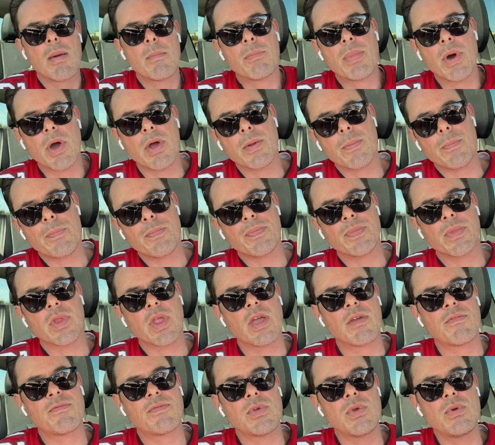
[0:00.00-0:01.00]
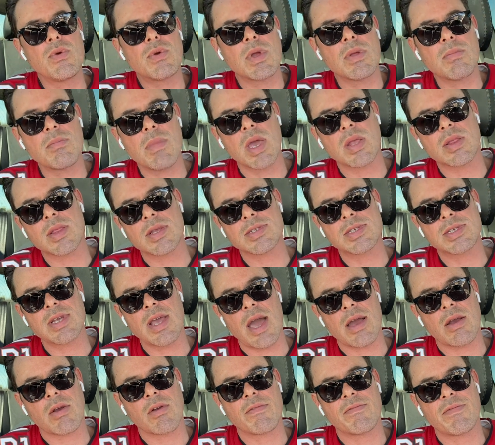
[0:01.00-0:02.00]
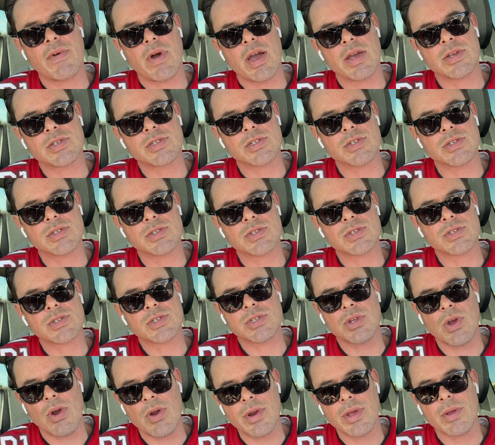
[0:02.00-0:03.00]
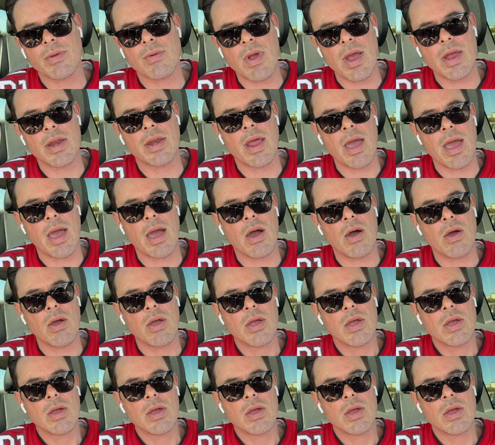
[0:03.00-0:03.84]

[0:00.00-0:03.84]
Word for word: But if you can make the sacrifices starting right now